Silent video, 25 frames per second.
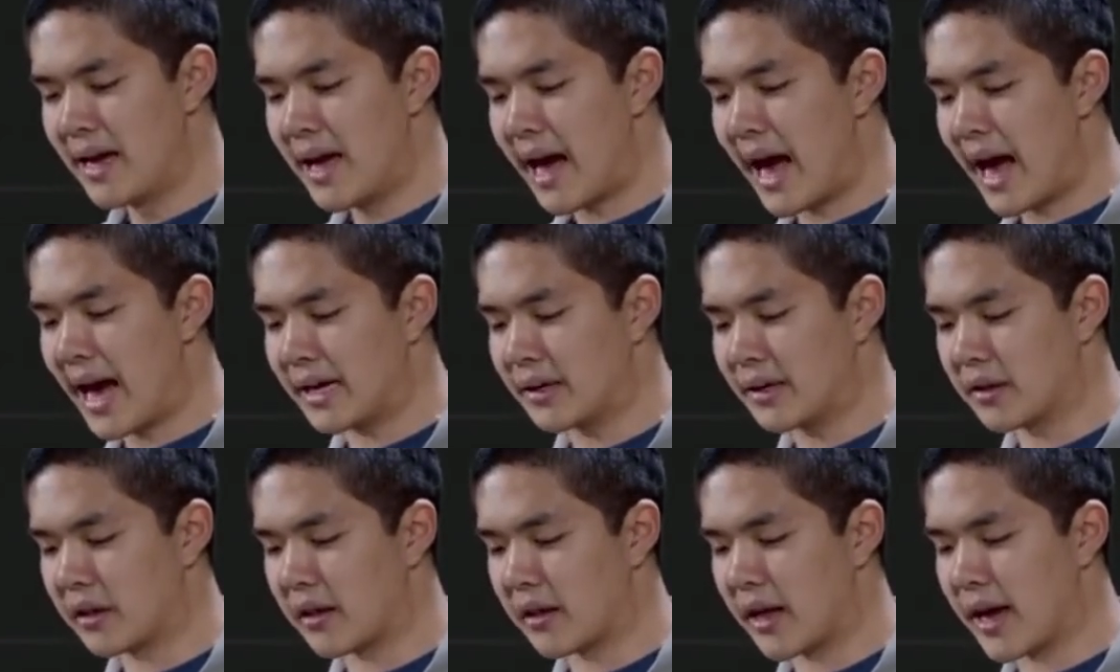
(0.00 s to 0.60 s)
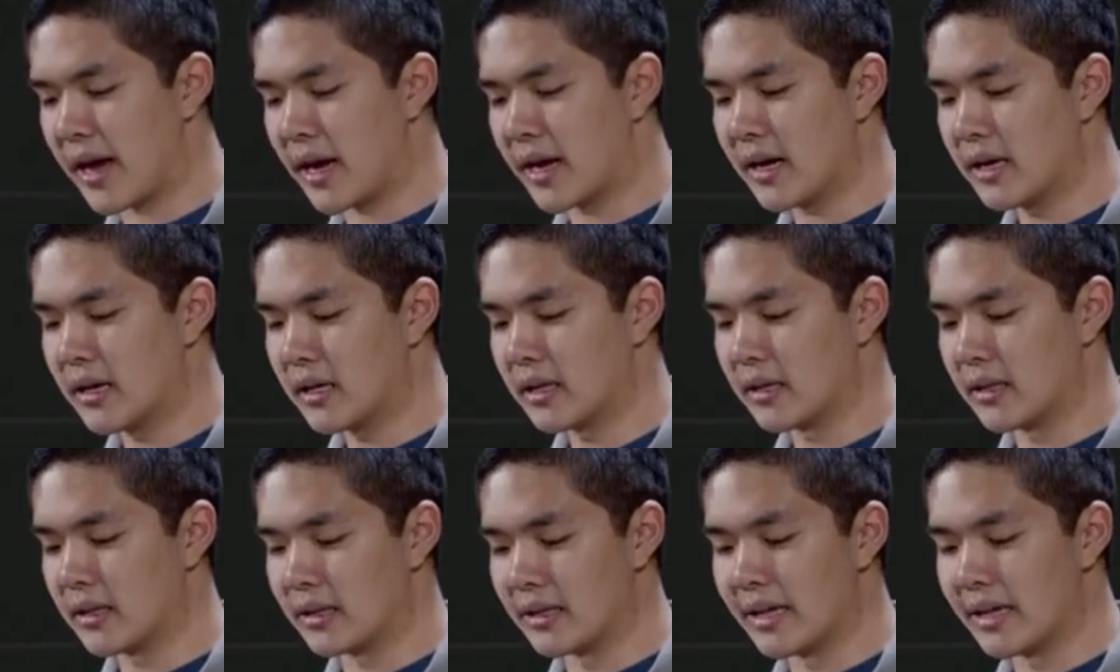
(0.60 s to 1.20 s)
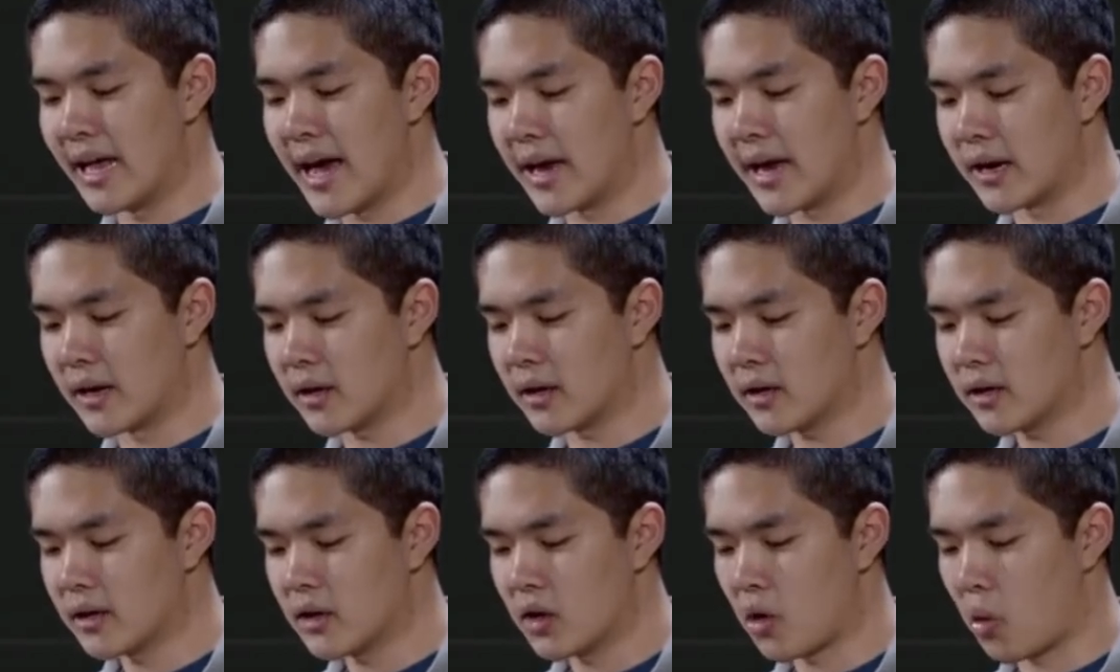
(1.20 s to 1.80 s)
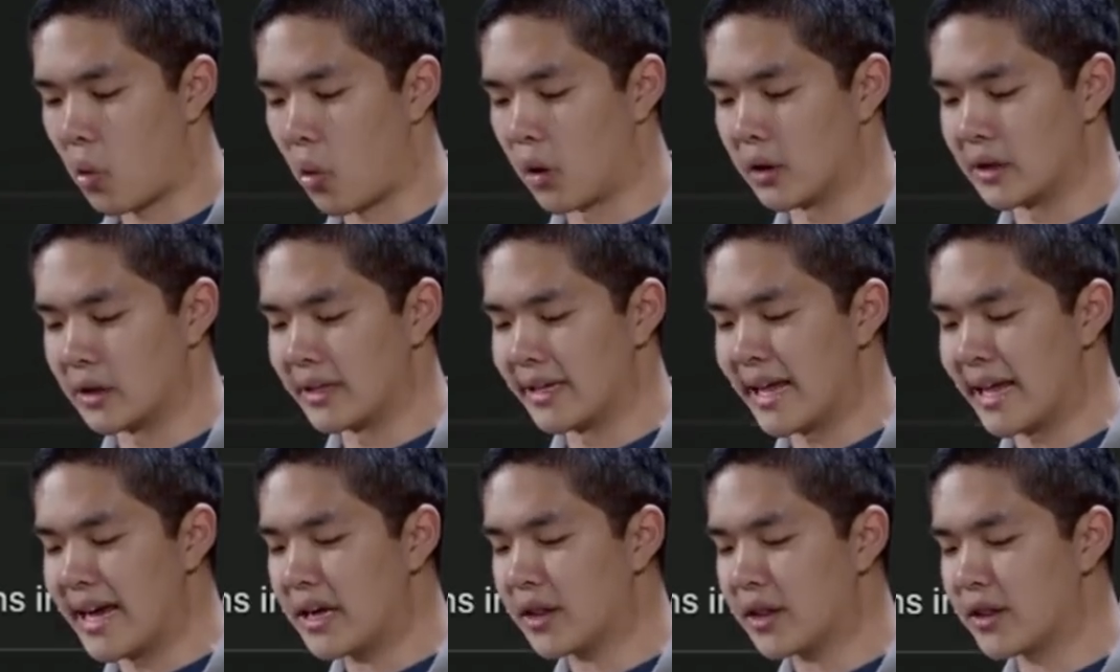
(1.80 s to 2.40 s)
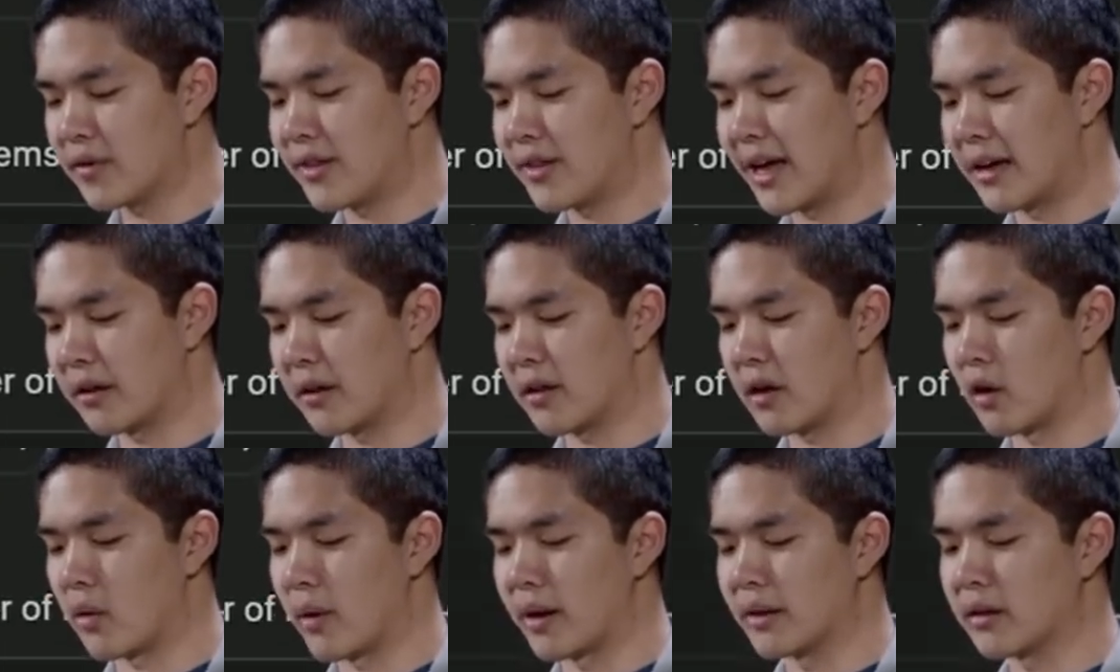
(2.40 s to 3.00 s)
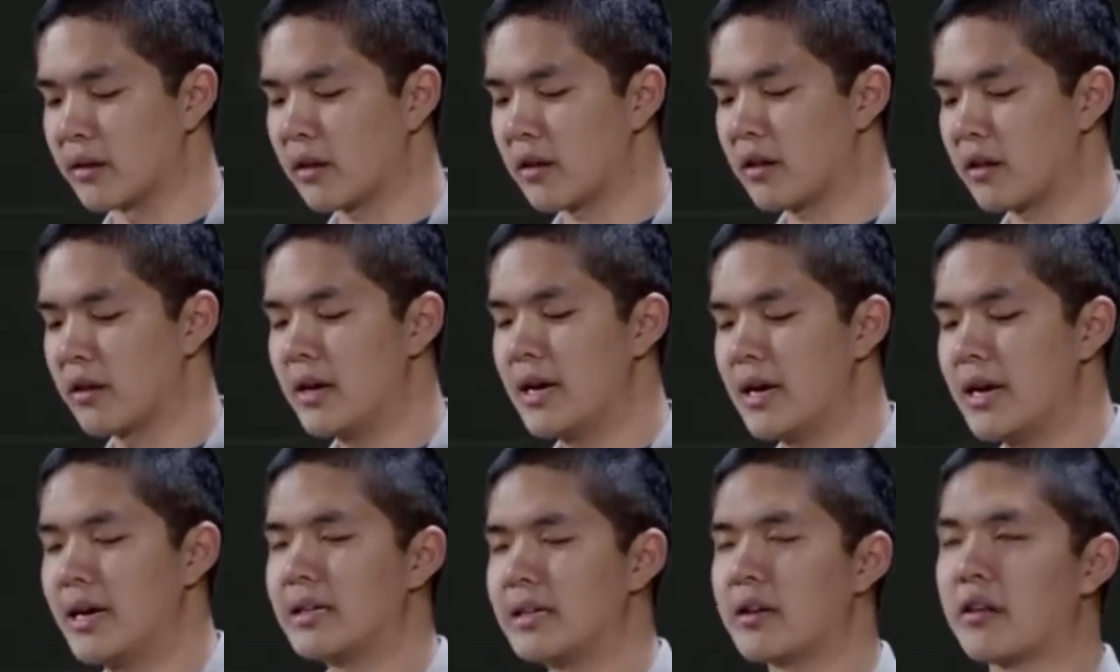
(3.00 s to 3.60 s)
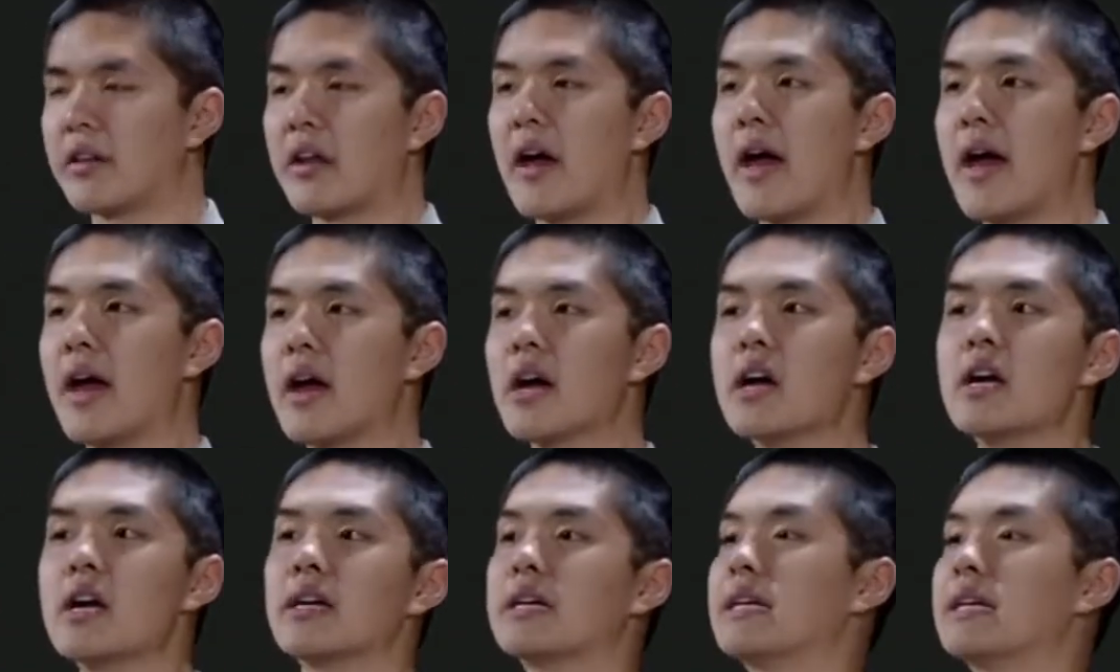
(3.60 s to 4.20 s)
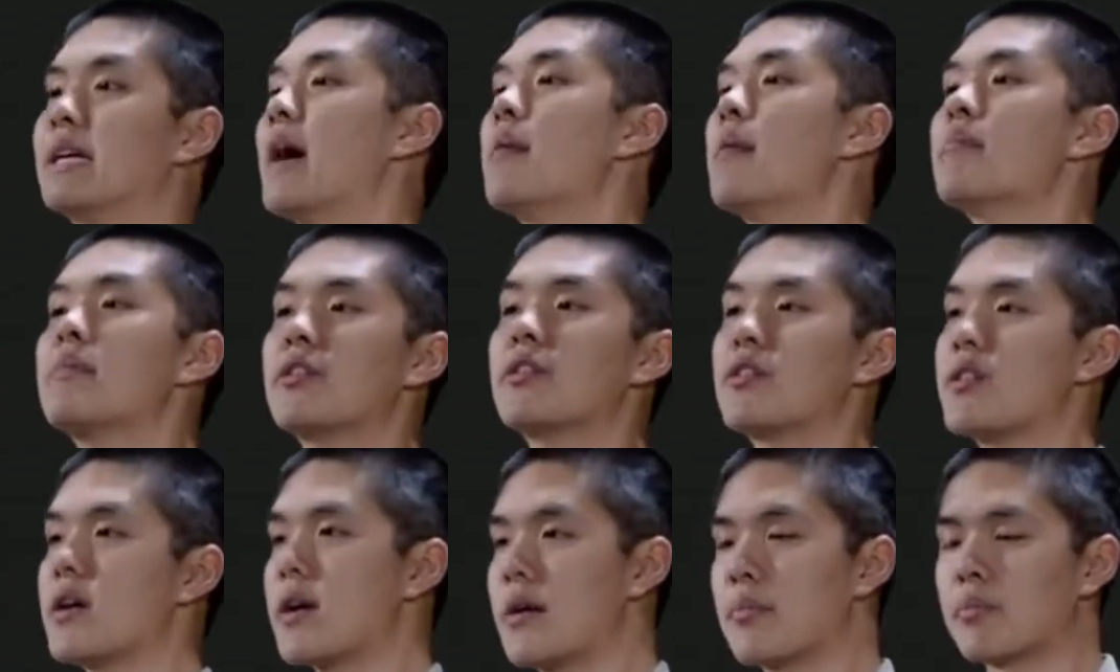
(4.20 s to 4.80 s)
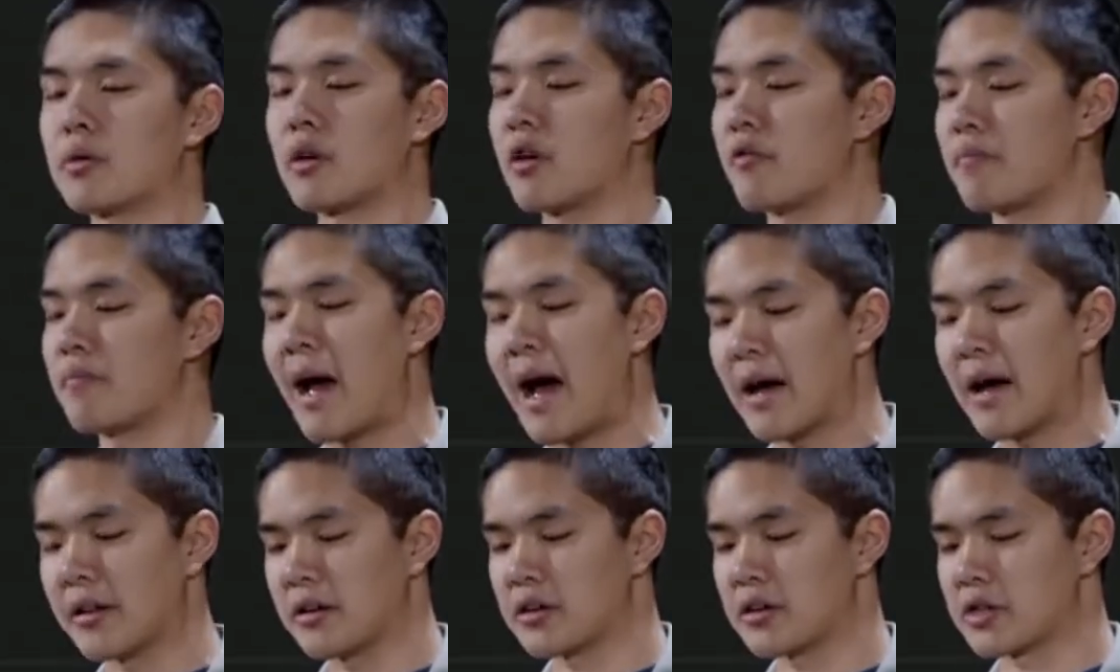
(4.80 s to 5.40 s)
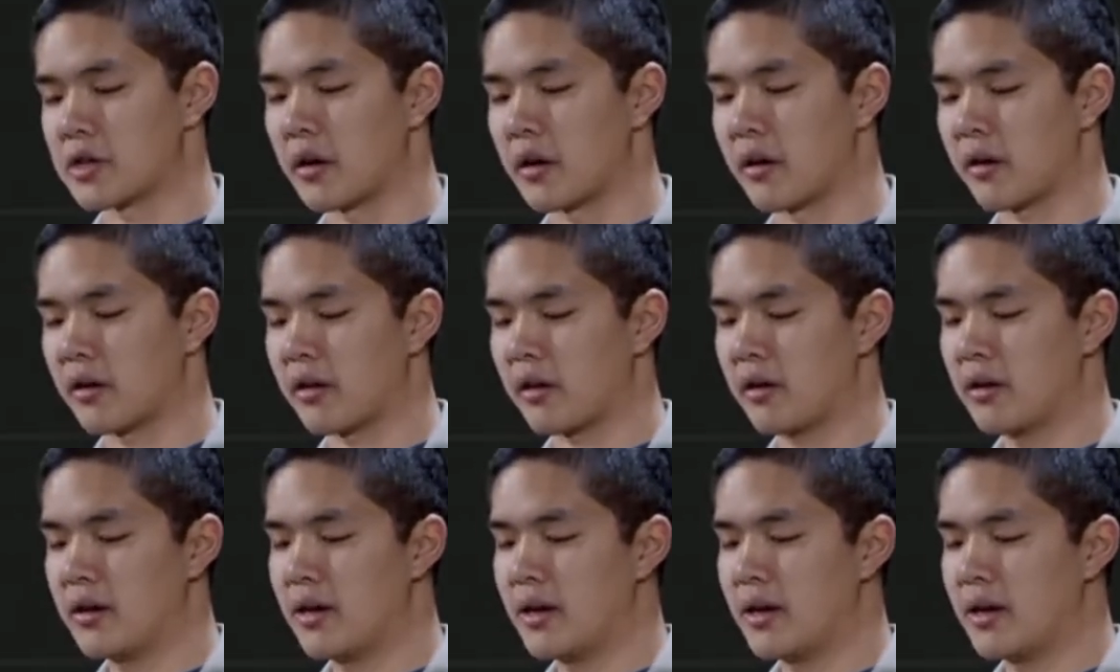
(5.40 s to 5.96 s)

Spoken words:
I can say len, or length of that sequence, to say, get me the number of passengers